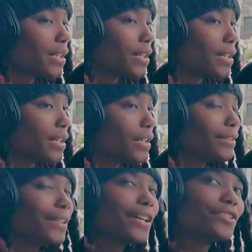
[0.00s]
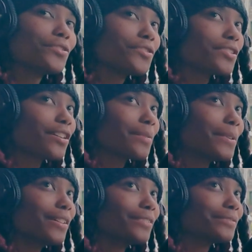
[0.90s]
I know you talking
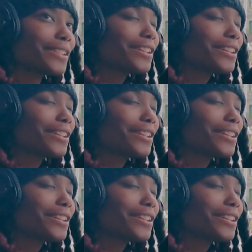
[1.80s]
about.